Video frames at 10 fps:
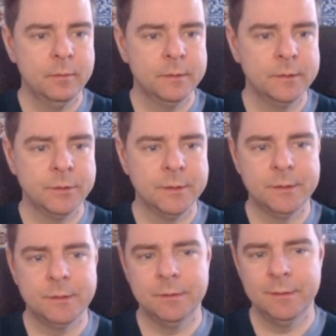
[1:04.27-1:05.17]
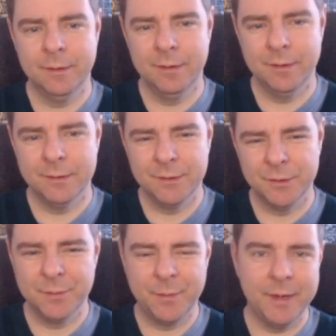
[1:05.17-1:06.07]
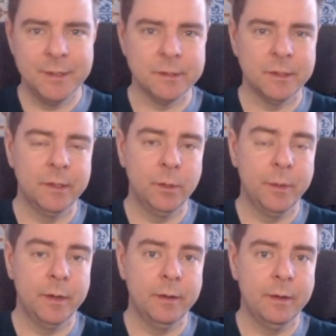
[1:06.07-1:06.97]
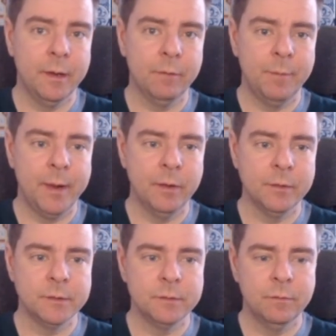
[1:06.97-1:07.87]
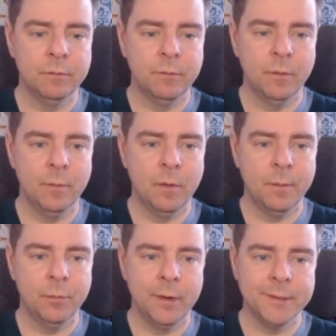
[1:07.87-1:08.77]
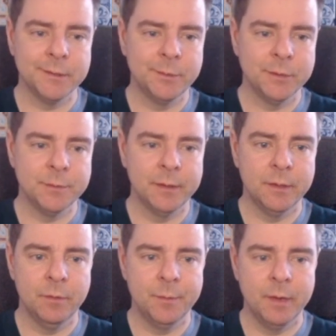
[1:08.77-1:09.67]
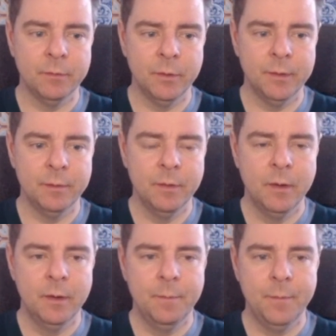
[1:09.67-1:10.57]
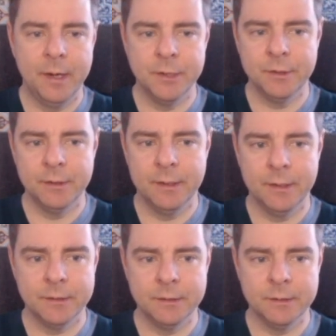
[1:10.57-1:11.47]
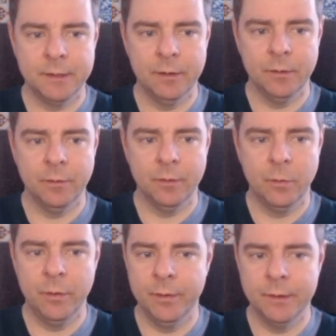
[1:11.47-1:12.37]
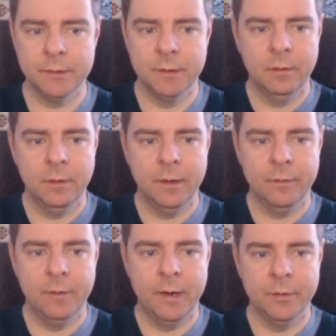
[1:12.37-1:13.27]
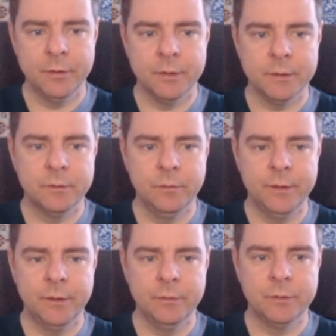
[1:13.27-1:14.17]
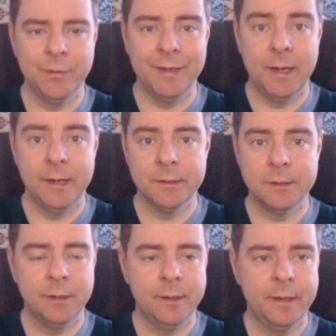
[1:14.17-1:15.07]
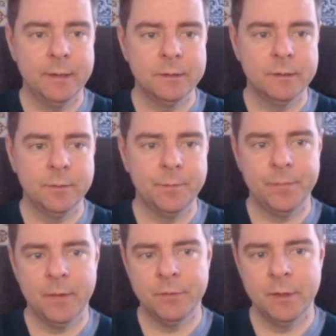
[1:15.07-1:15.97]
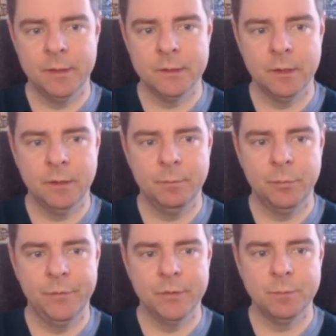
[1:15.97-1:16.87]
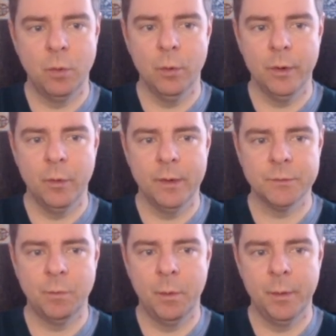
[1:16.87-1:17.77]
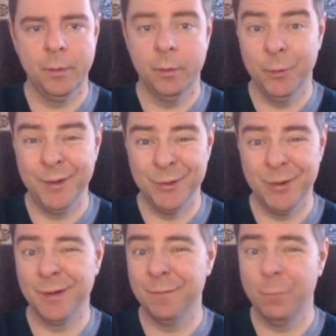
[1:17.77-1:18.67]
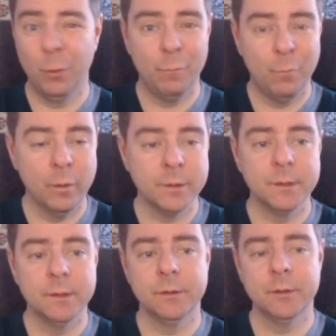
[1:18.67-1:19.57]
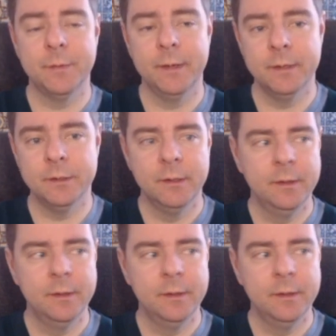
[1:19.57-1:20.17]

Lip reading: So since the search page is a little bit out of bounds from our project perspective, I'm not really managing the indexes there or the queries. I'd rather just reduce the reliance on that. I've done this in a previous pull request where we were redirecting 404s to the search page.